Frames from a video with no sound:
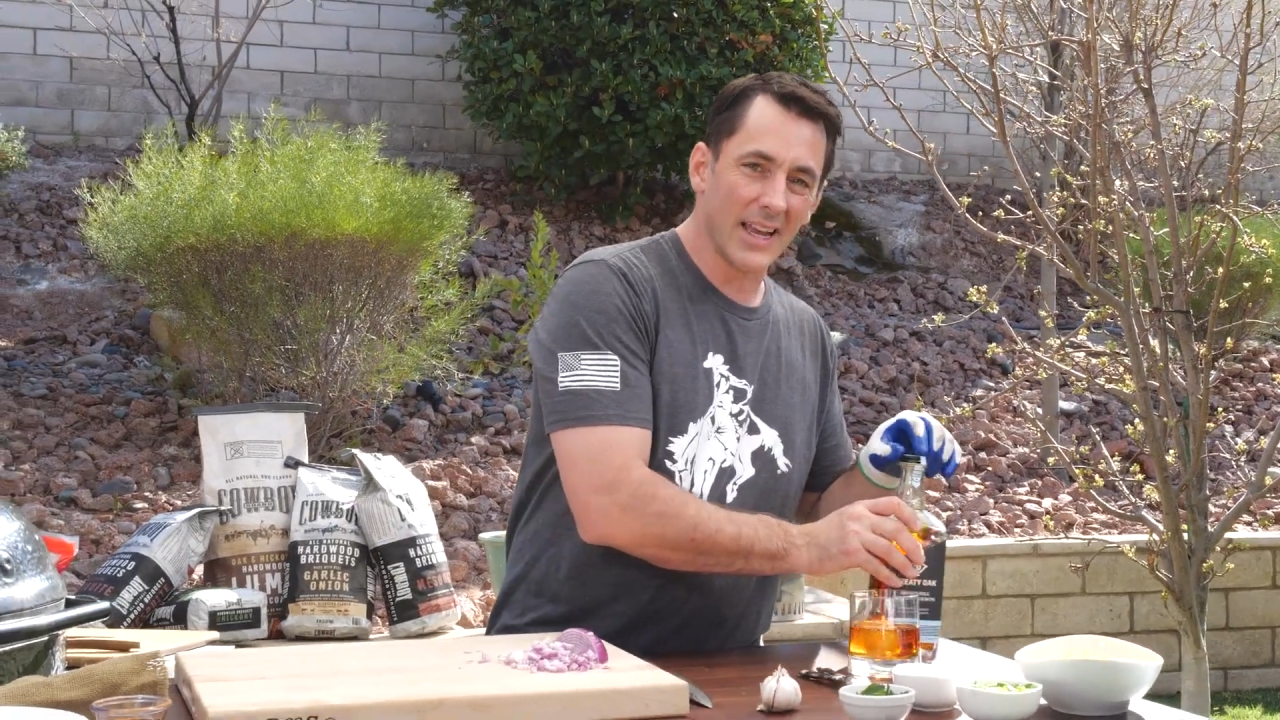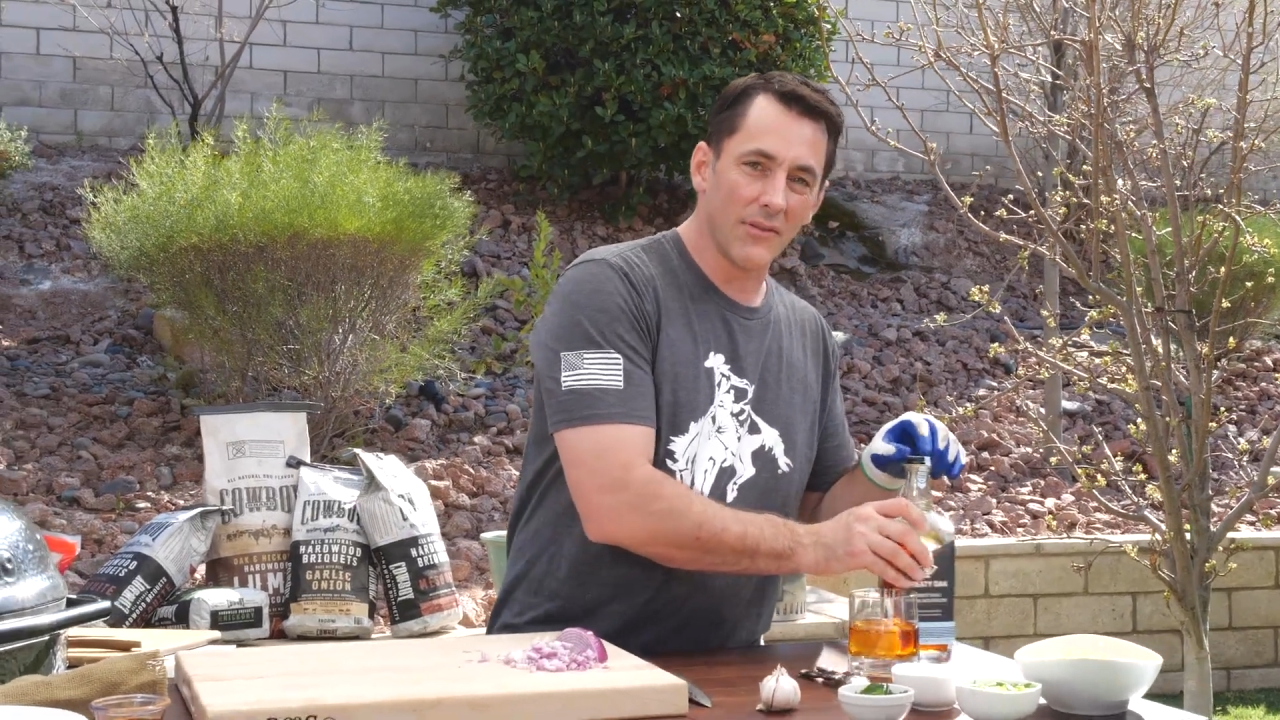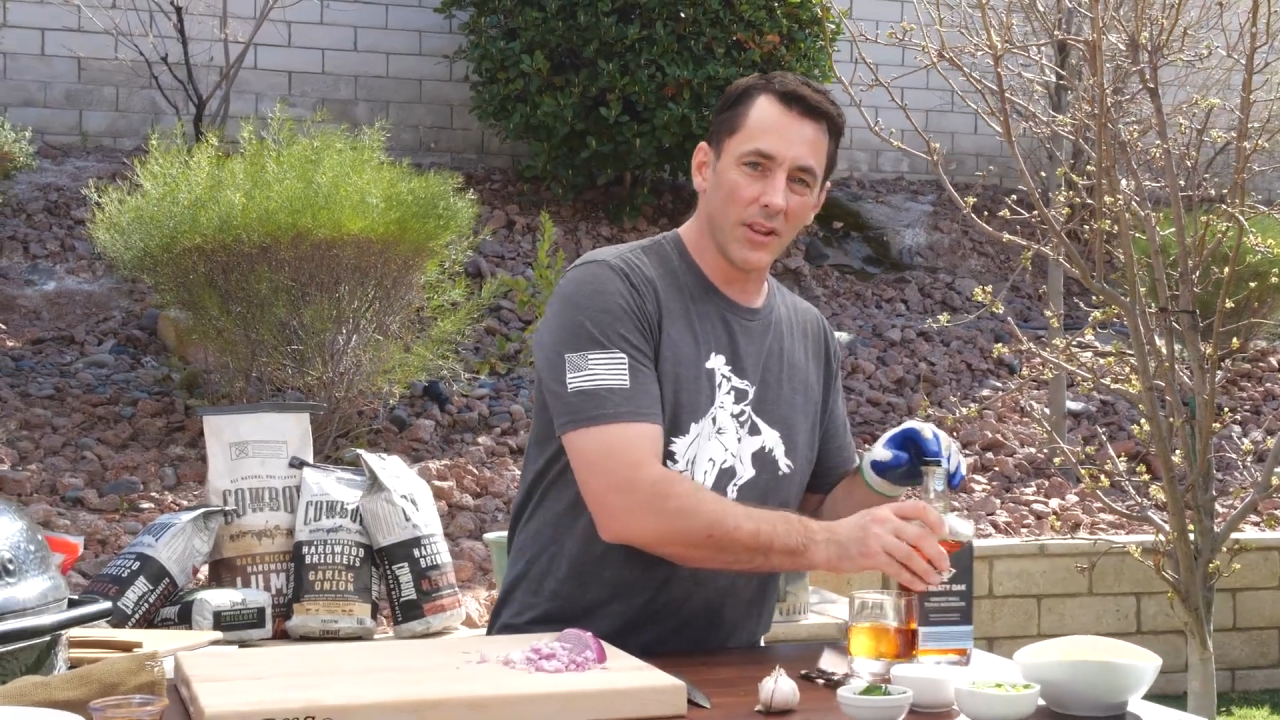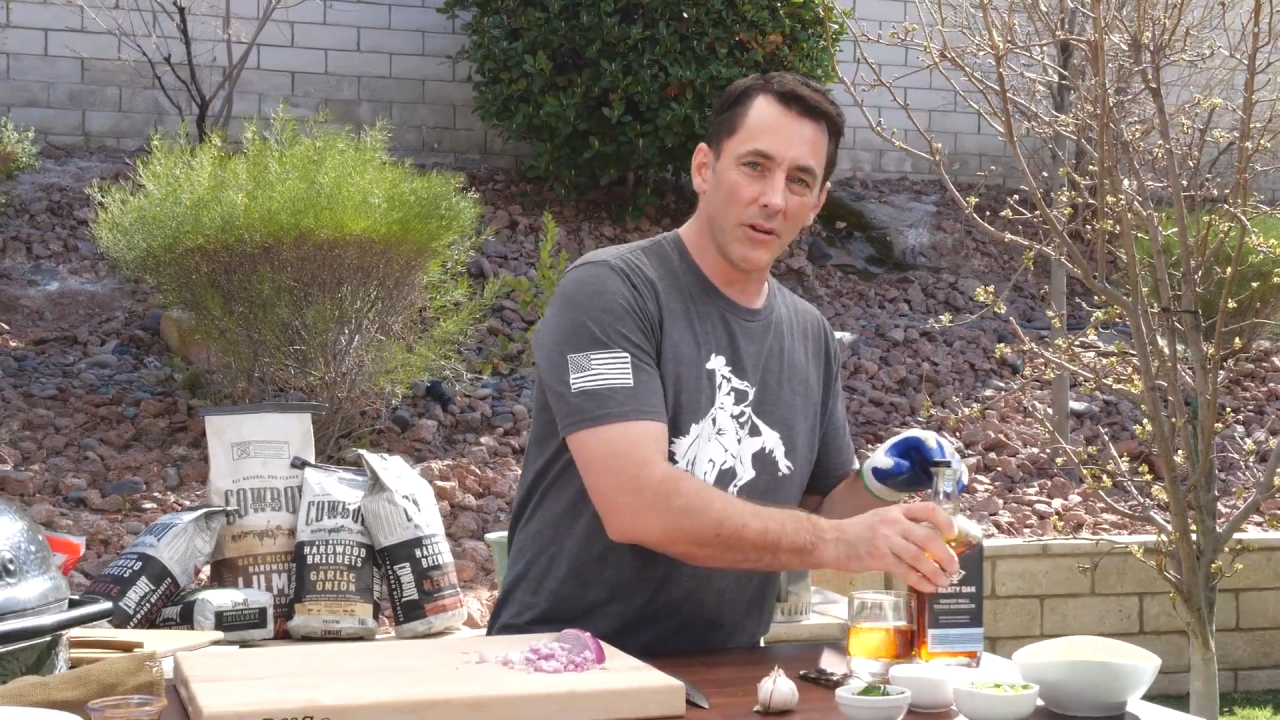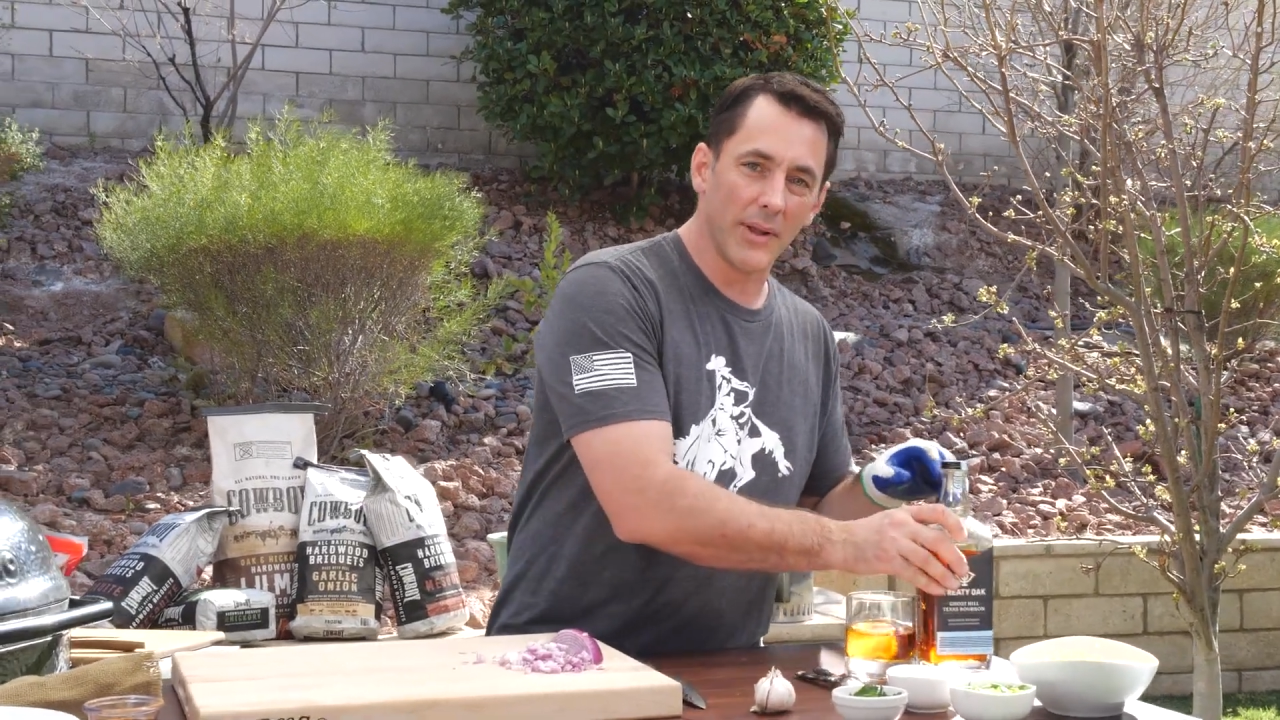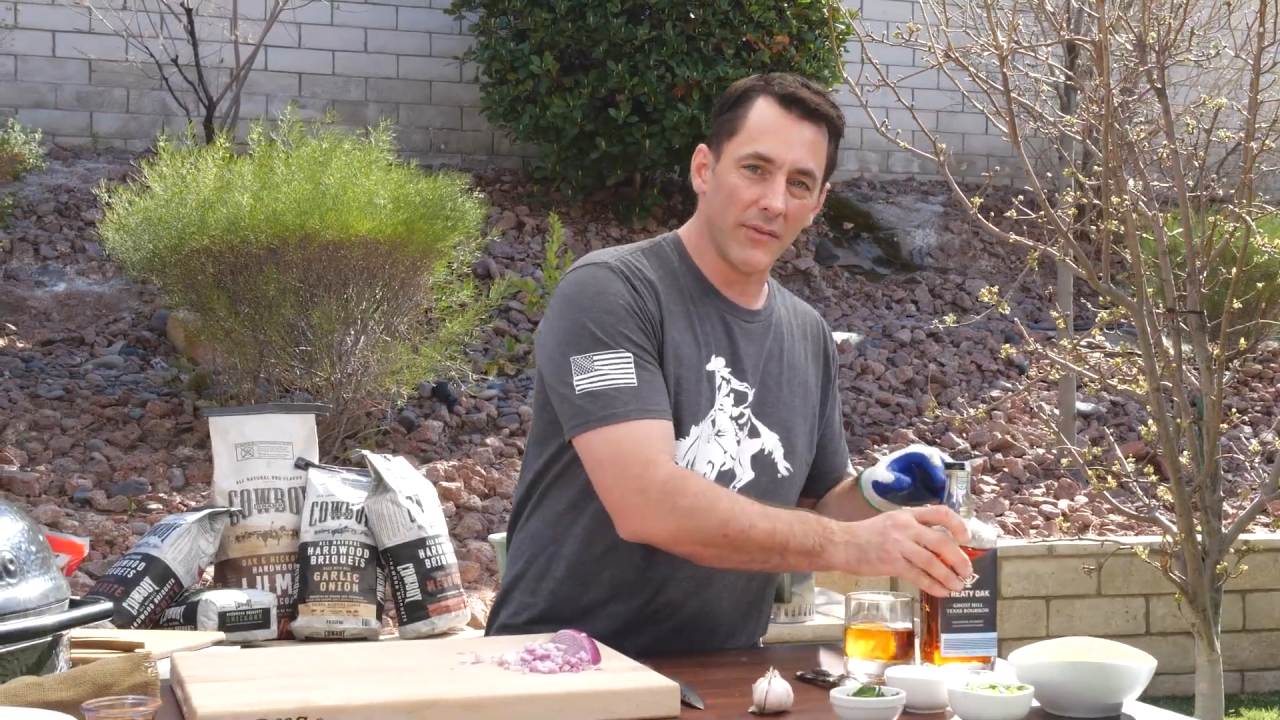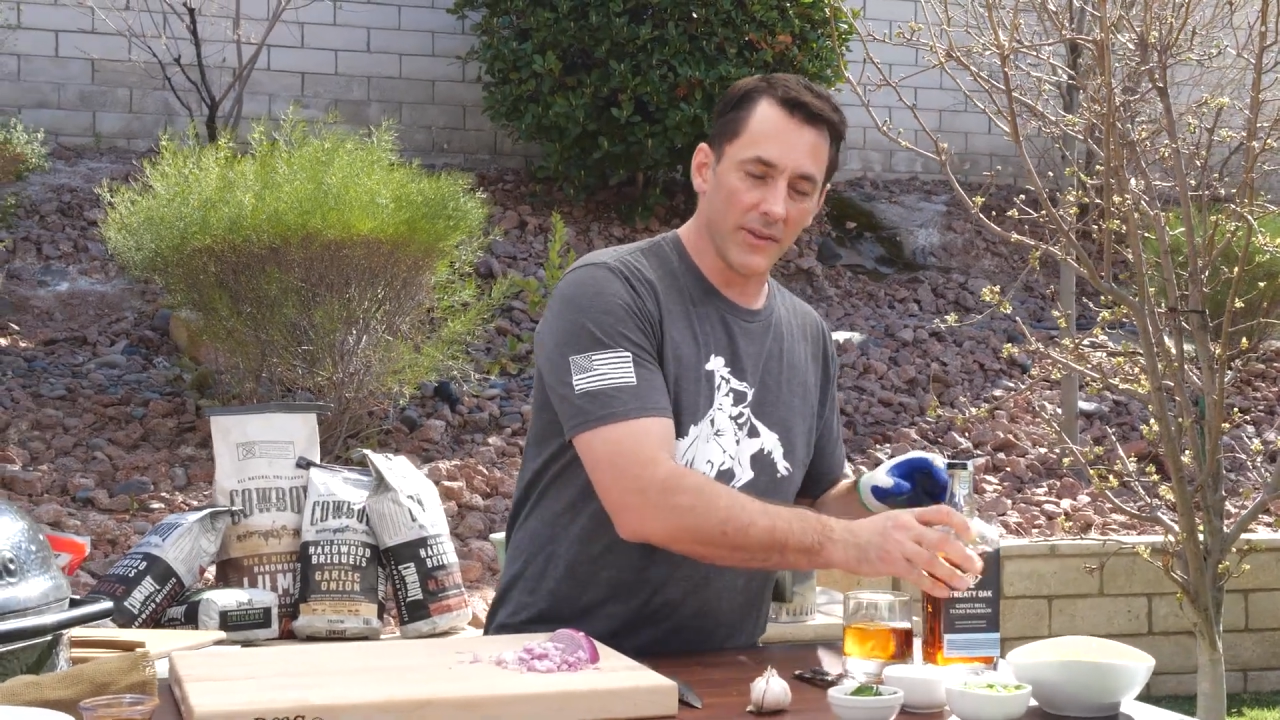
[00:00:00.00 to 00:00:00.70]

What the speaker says: have a little bit of